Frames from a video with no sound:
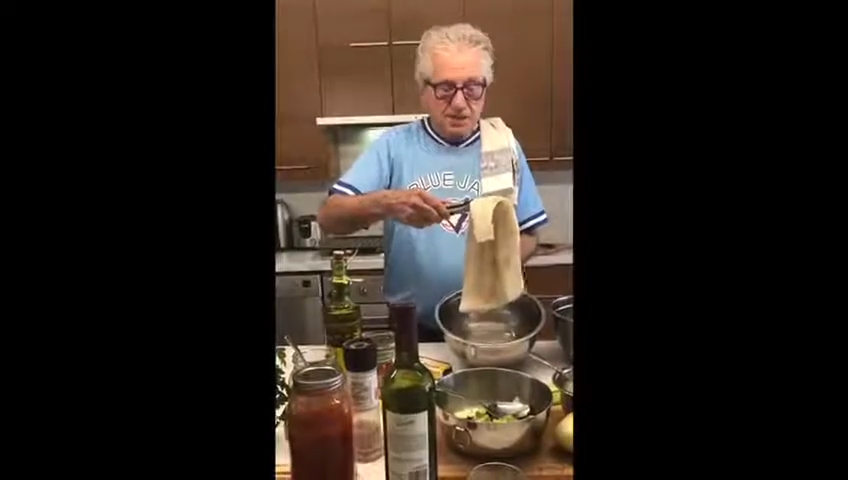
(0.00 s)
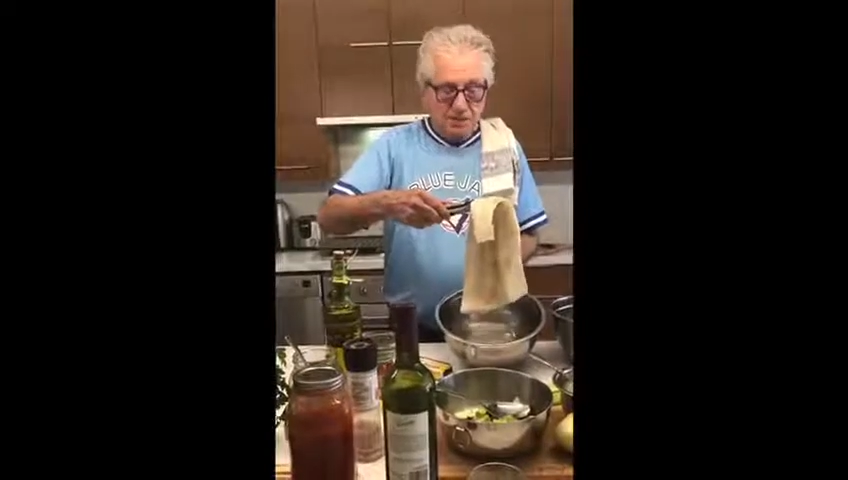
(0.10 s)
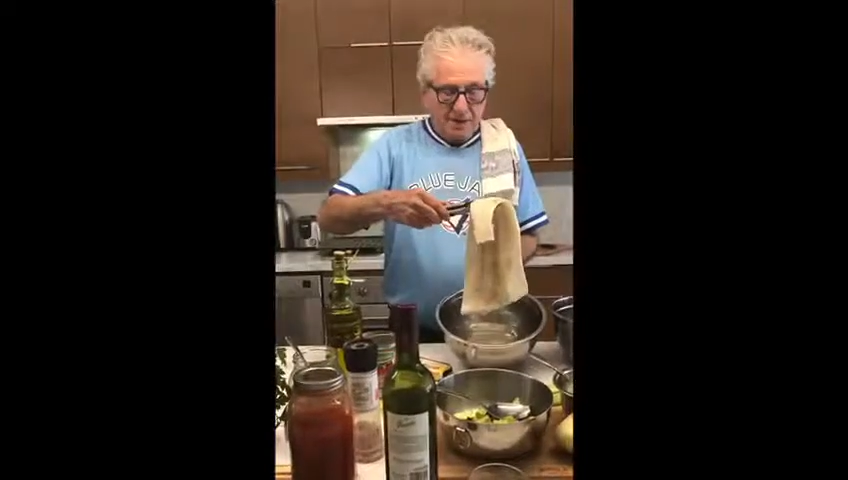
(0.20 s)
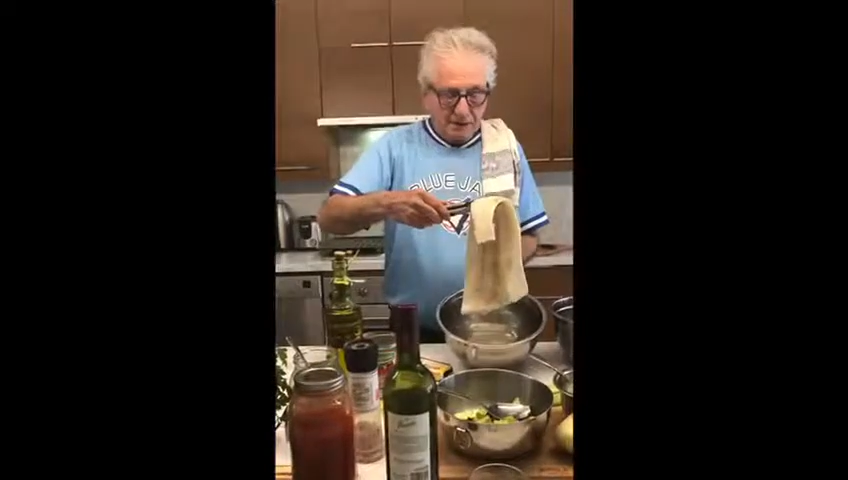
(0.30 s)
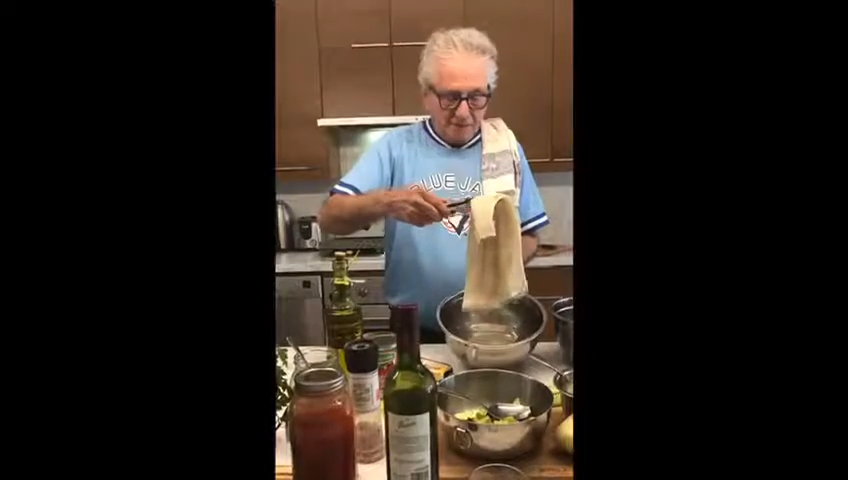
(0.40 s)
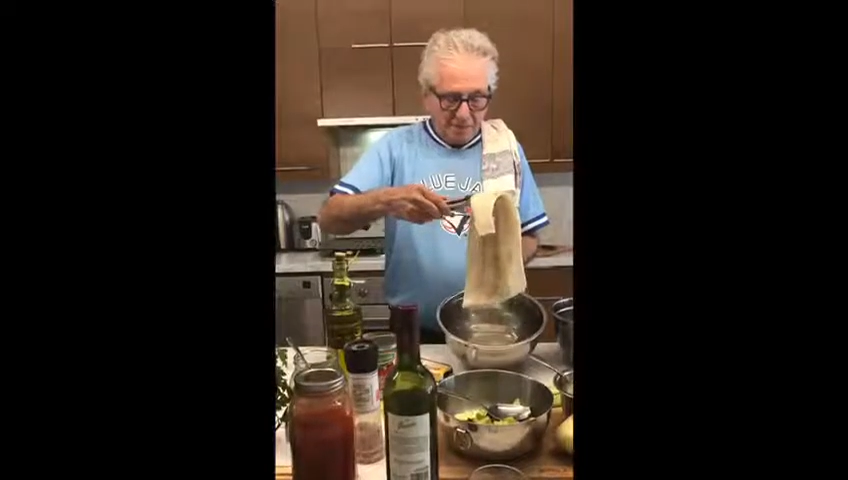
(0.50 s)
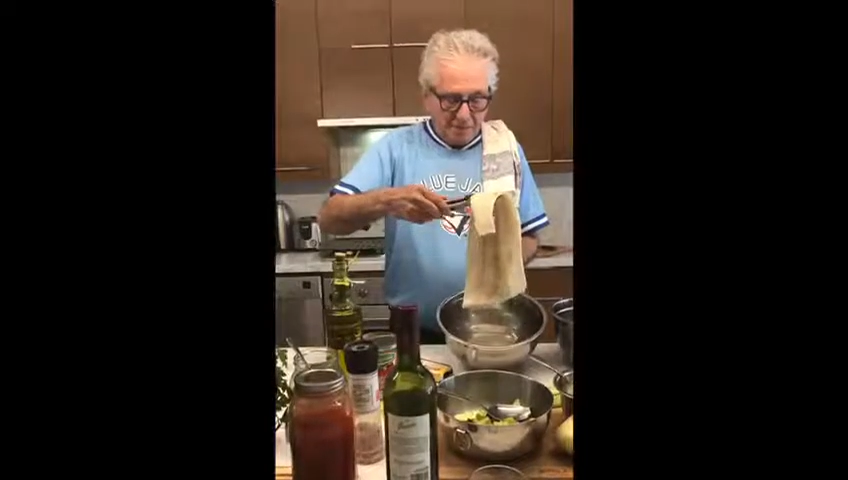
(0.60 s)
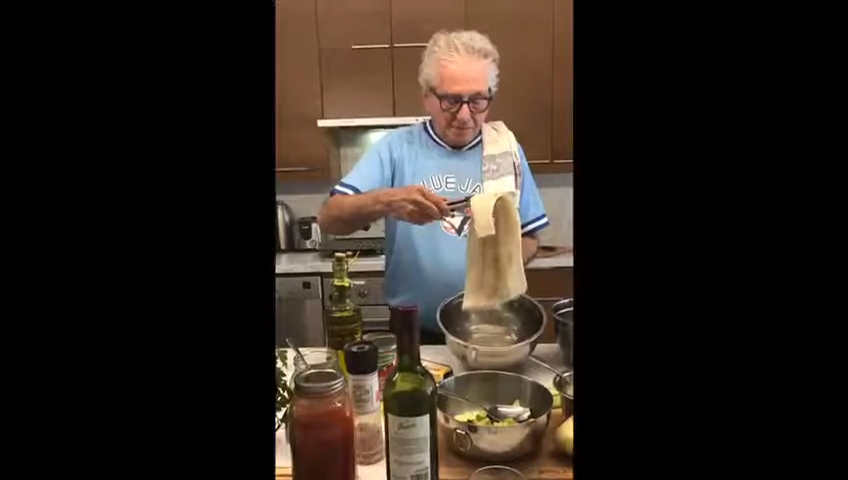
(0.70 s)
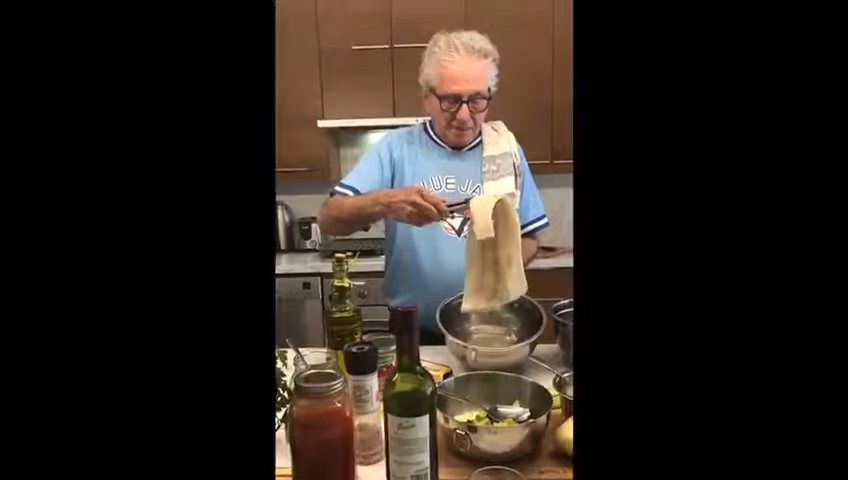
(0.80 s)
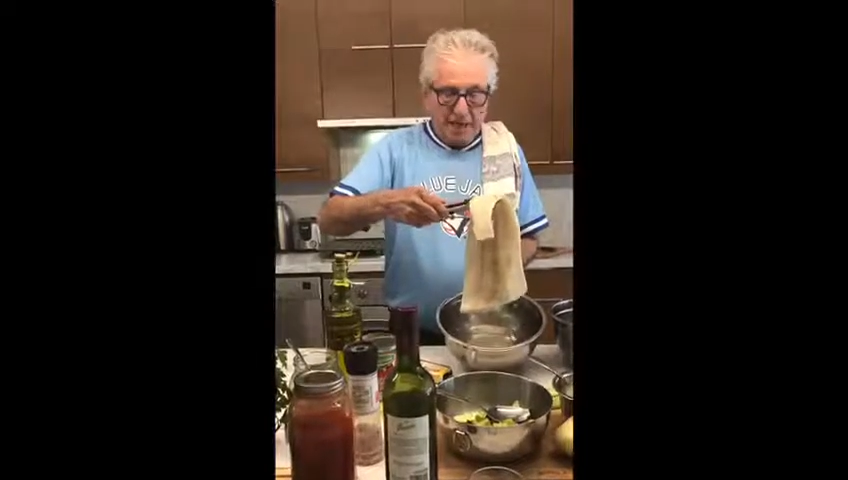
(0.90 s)
Jamaica,
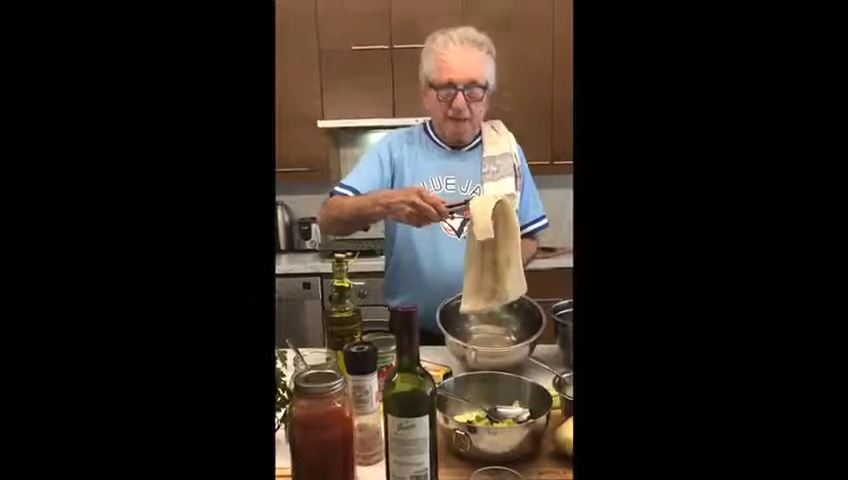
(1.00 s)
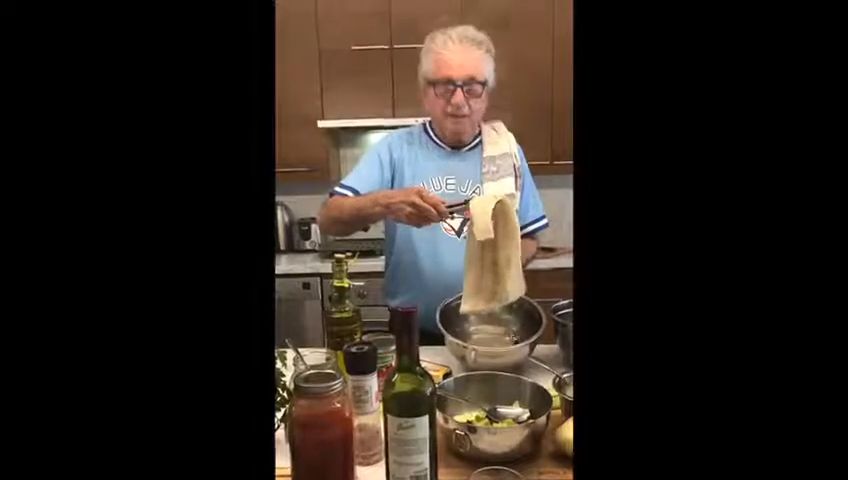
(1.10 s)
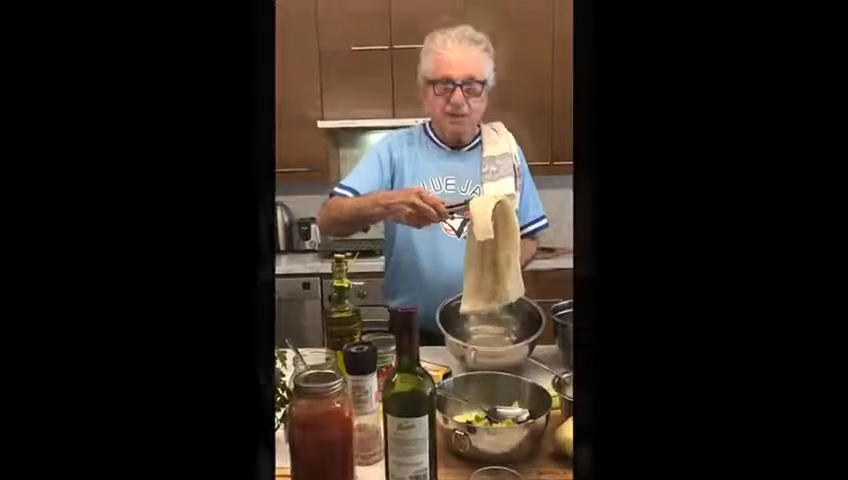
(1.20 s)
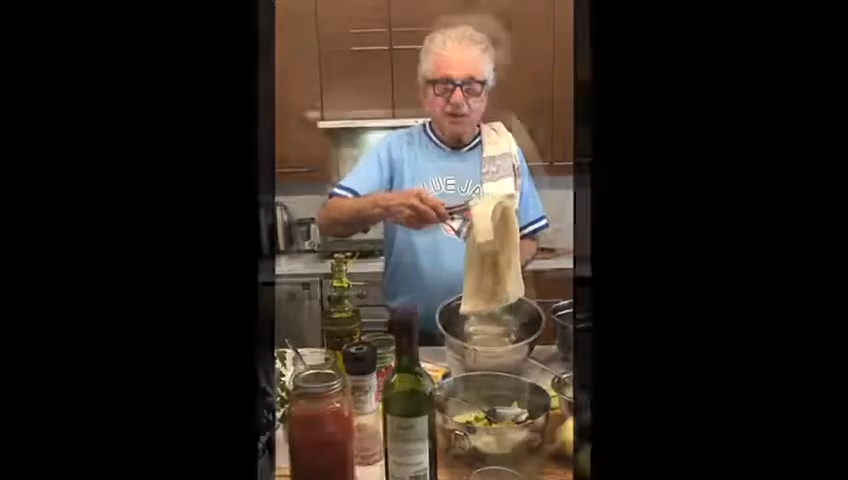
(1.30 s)
Baccala.